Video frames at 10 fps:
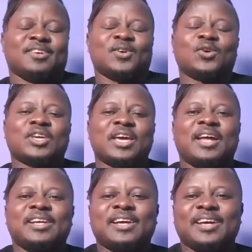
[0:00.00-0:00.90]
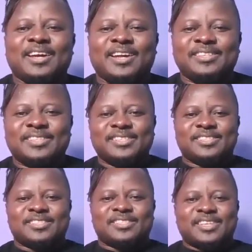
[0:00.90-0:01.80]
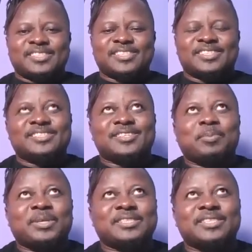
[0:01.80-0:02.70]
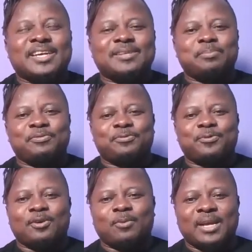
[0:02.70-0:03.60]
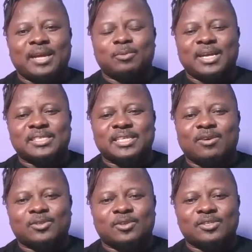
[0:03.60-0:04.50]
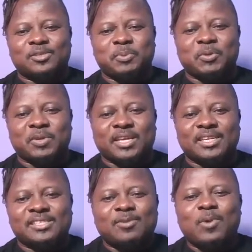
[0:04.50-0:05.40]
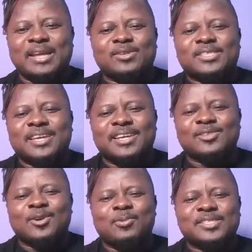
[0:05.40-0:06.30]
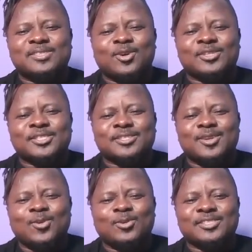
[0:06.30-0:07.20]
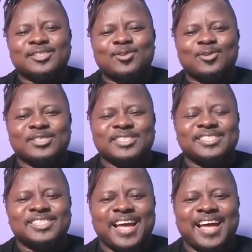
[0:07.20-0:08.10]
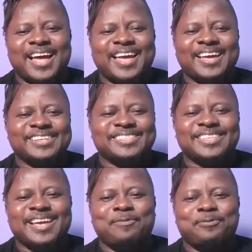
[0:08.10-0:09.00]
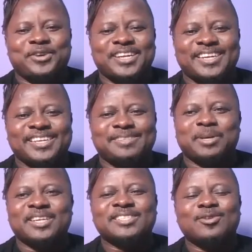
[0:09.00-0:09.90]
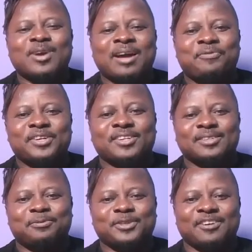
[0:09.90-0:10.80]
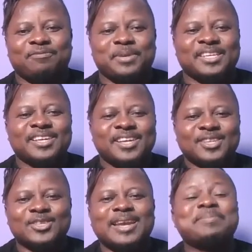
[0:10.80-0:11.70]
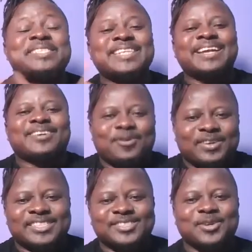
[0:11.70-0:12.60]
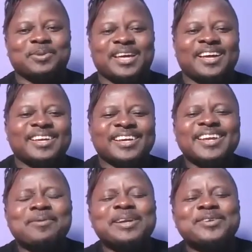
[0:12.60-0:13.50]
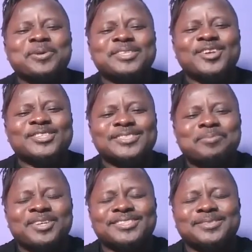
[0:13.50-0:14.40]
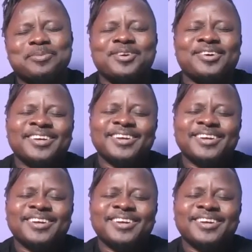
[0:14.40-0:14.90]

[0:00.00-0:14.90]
Okay, and there's this thing somebody said before when I said I was going to speak with Kenneth. I said, why does Kenneth always talk slow? Is he shy? Is he afraid? But he doesn't look afraid on the field of play. So let me start the conversation with that. Kenneth, why do you always talk small?